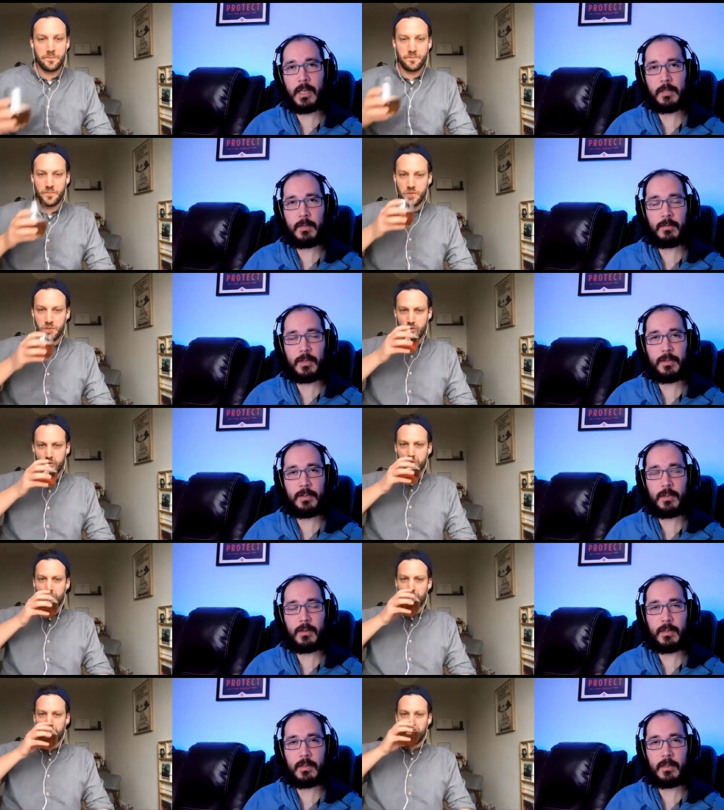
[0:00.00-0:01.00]
Speaker 1: aspect
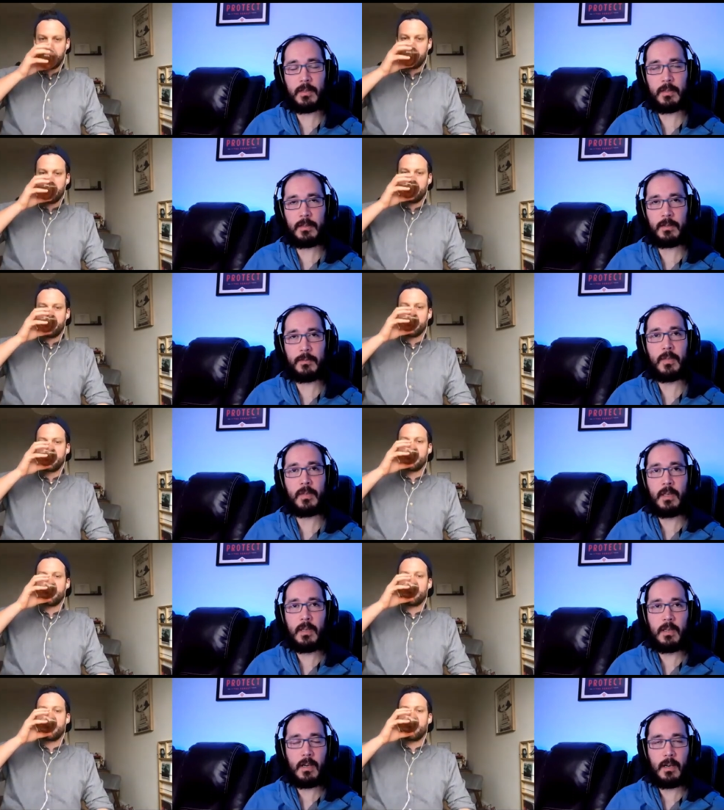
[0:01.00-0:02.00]
ratio. And, and, you know,
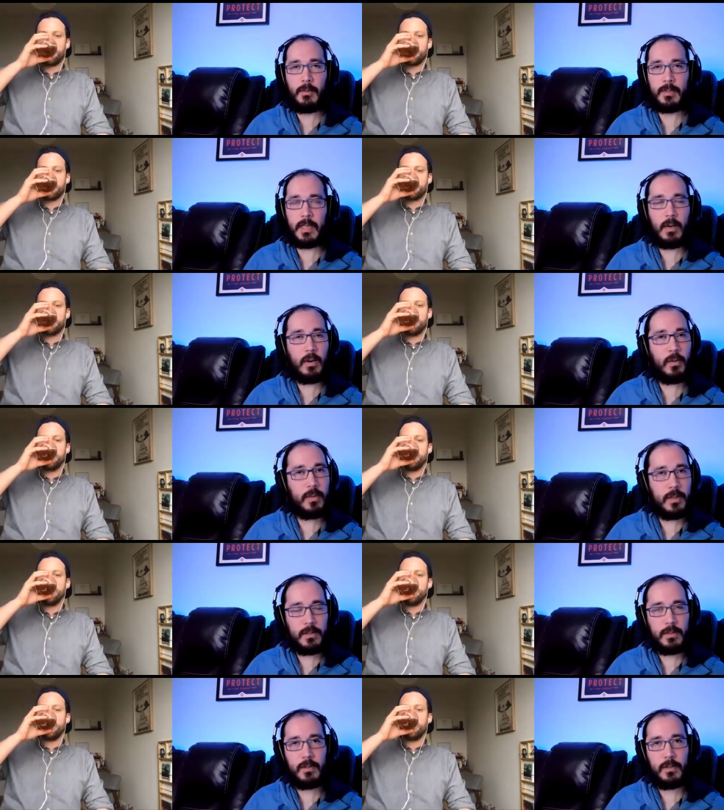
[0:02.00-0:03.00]
was that
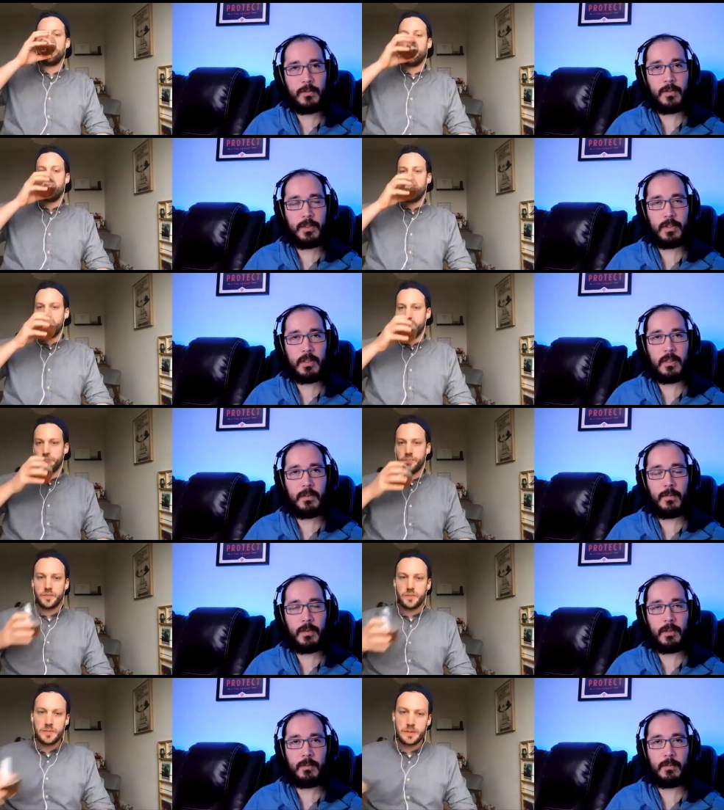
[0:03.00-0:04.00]
always your vision of the
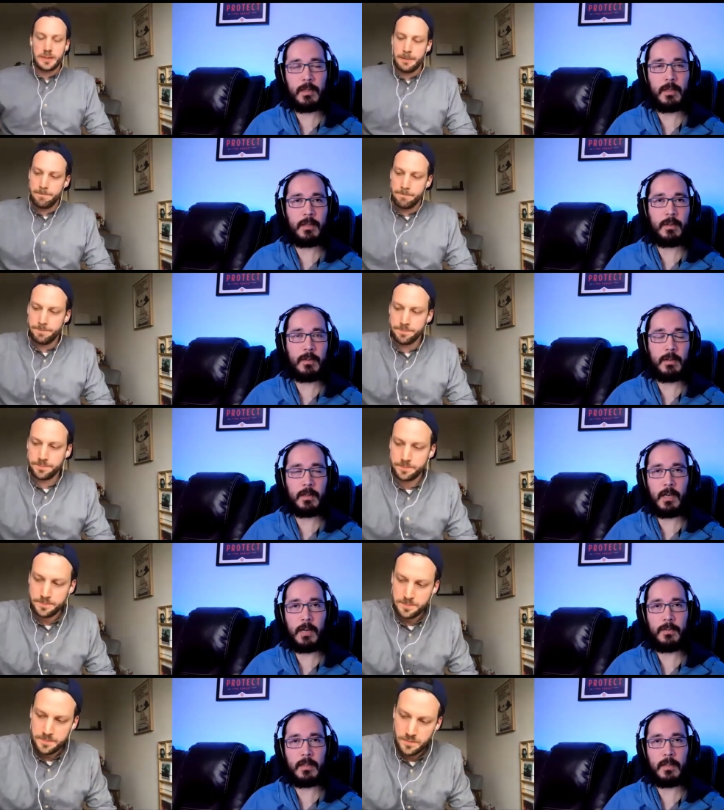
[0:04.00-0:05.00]
film? I, I, know that
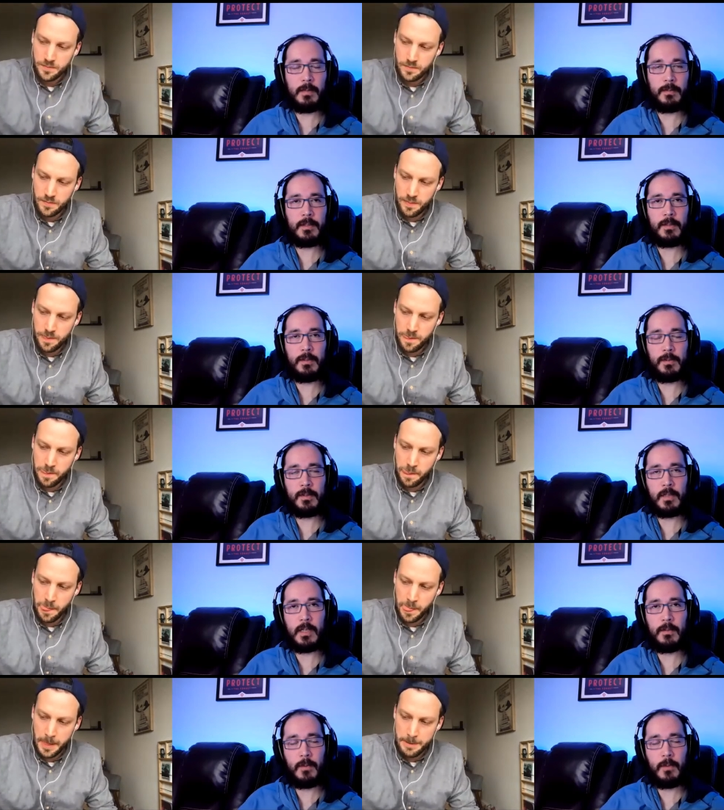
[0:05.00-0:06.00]
oftentimes that's used to
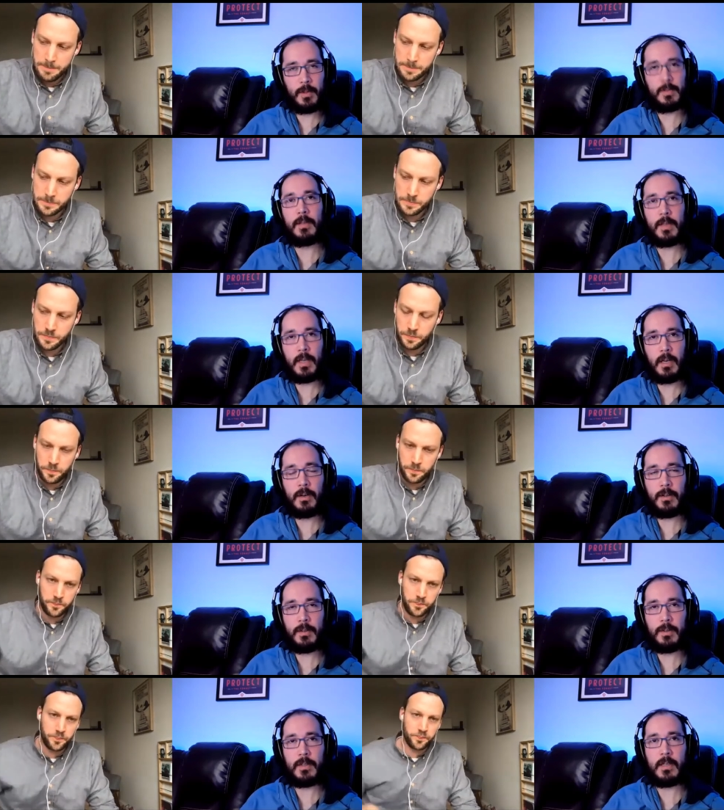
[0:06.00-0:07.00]
kind of focus on the
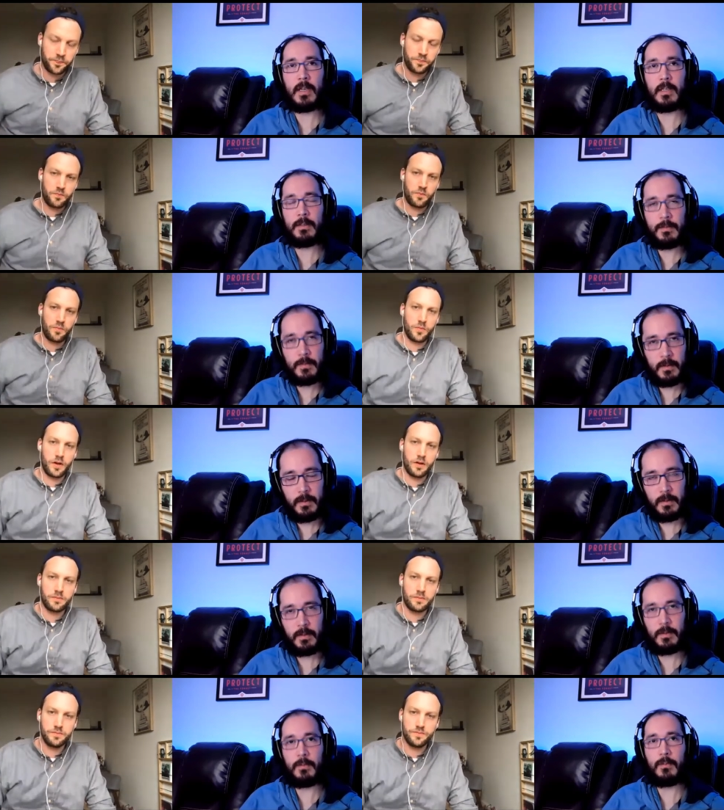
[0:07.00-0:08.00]
characters and kind of
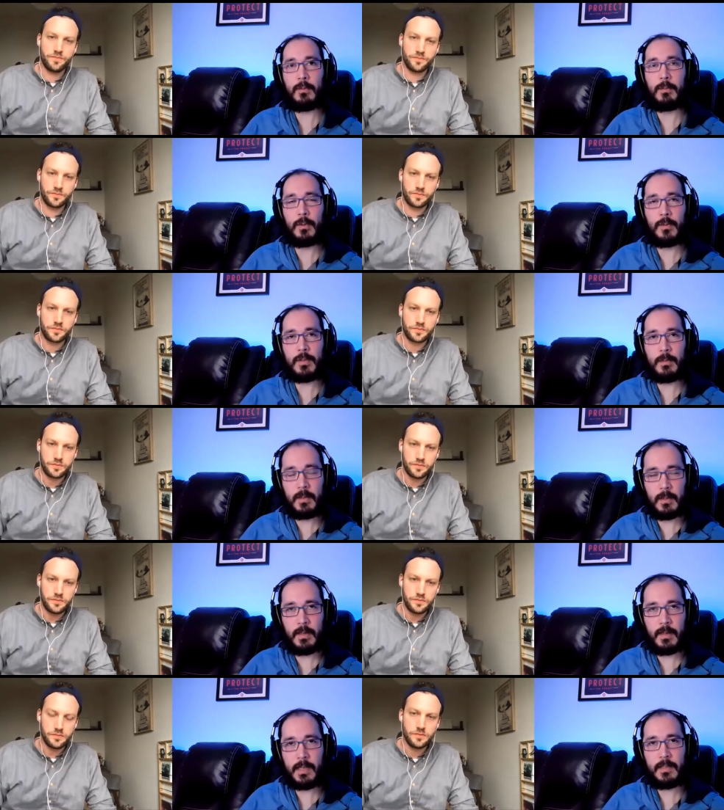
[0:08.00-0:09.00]
you know remove some of
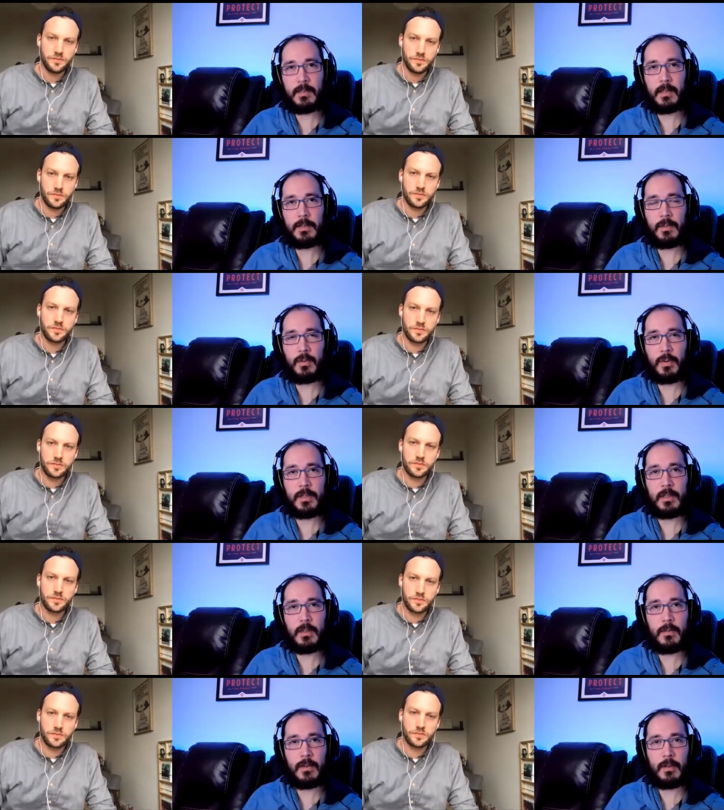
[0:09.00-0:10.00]
the excess noise
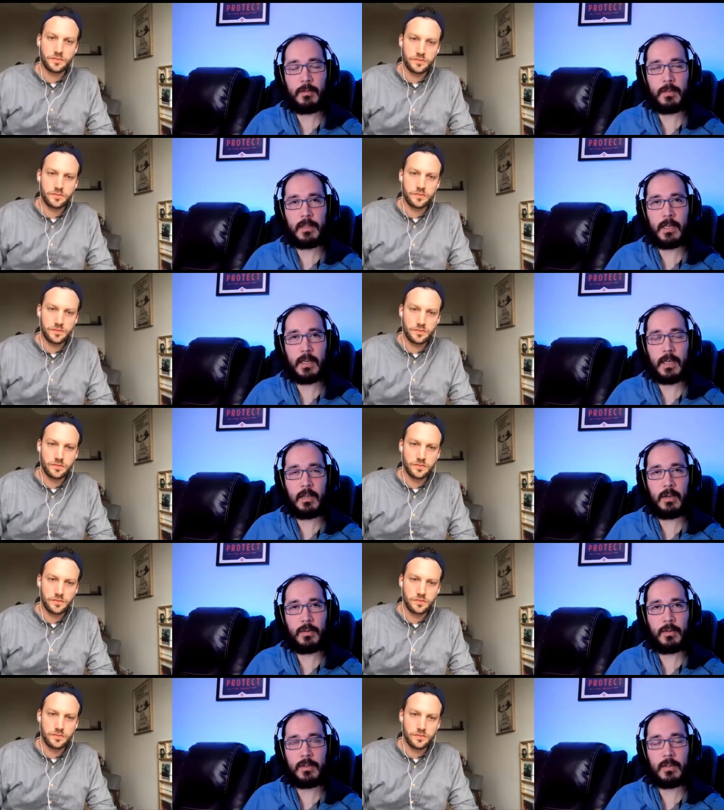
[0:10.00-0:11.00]
in the film. But is that kind of
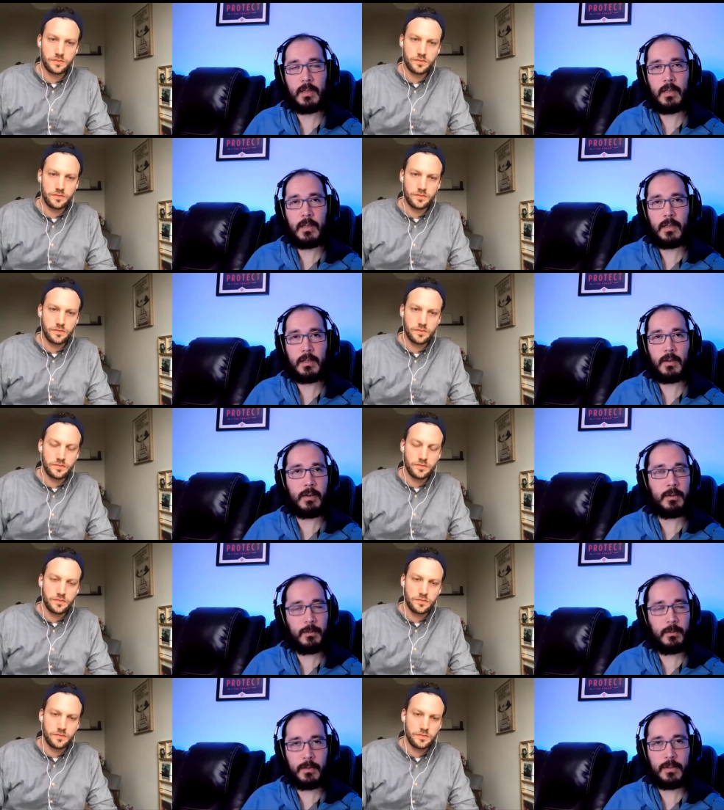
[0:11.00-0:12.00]
always you know how
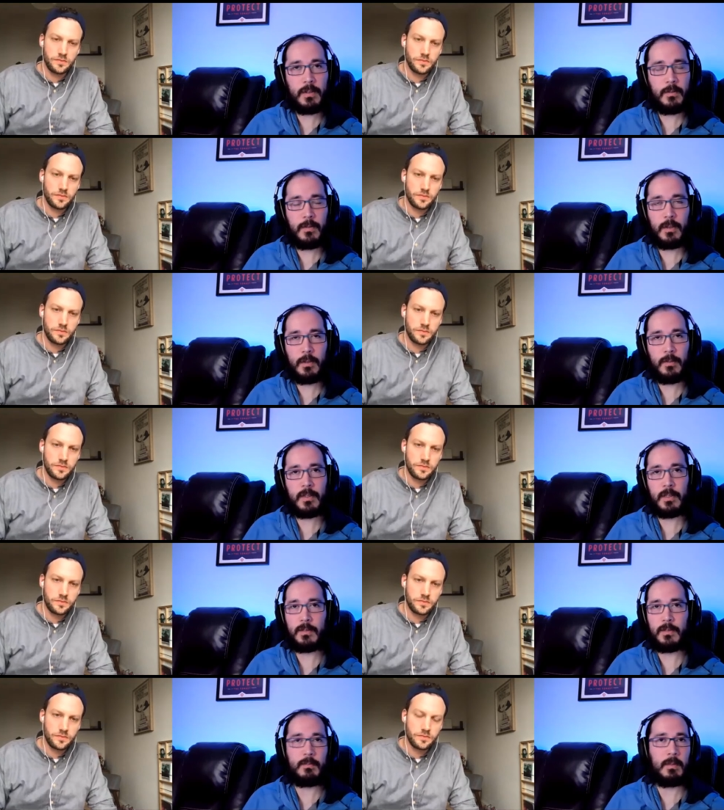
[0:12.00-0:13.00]
you envisioned the film, or was
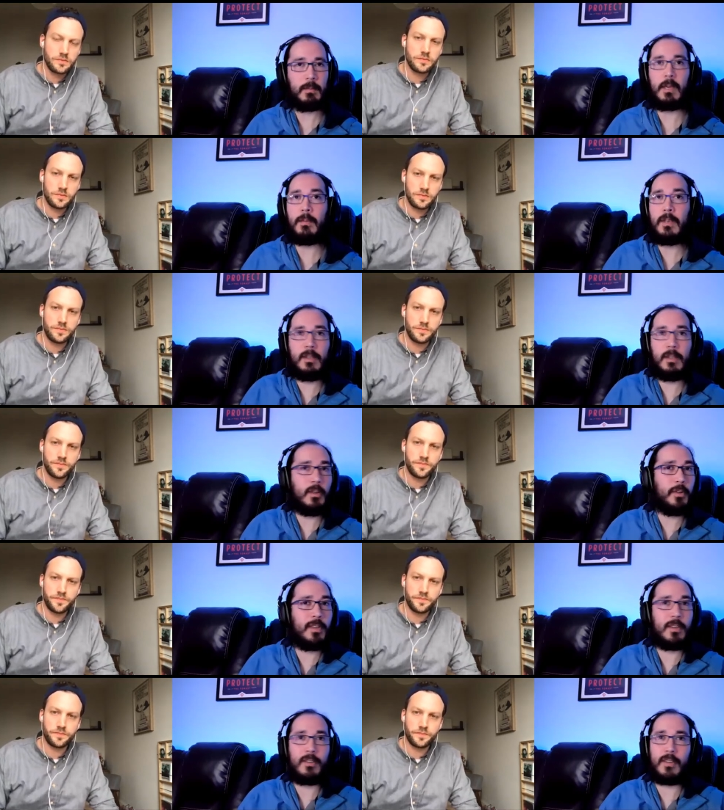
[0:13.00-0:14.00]
that just maybe the
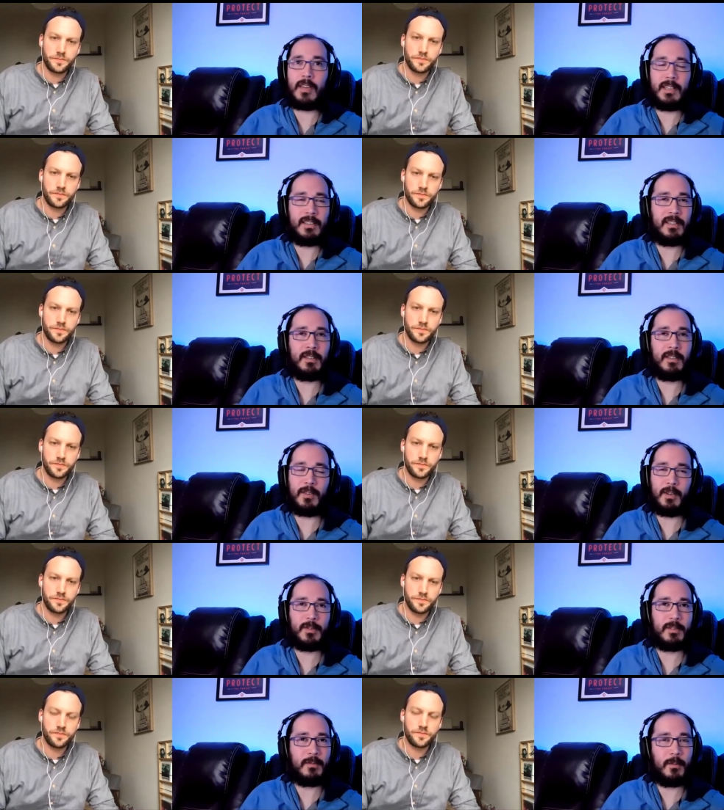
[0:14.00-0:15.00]
only thing you could get in an indie
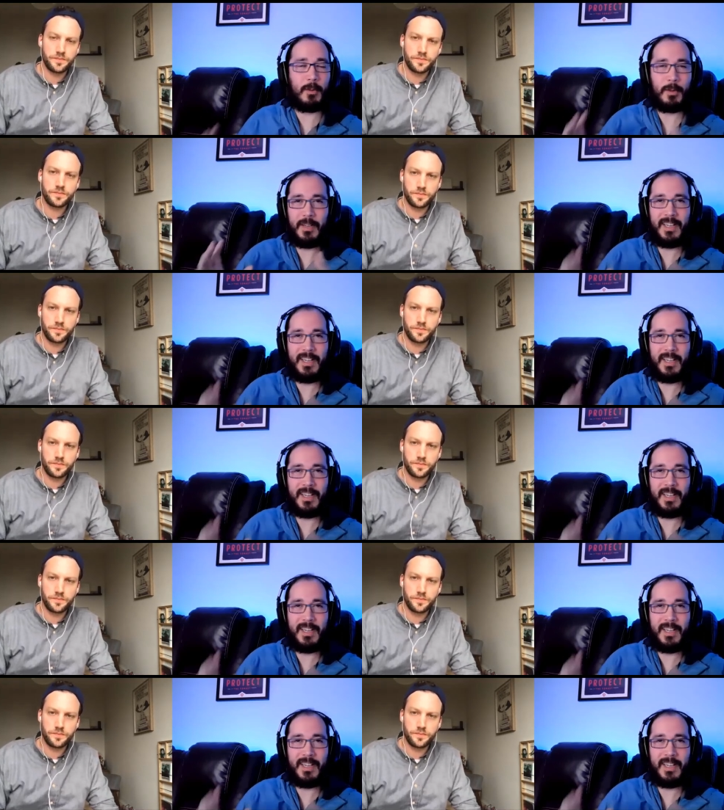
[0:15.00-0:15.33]
film was a four three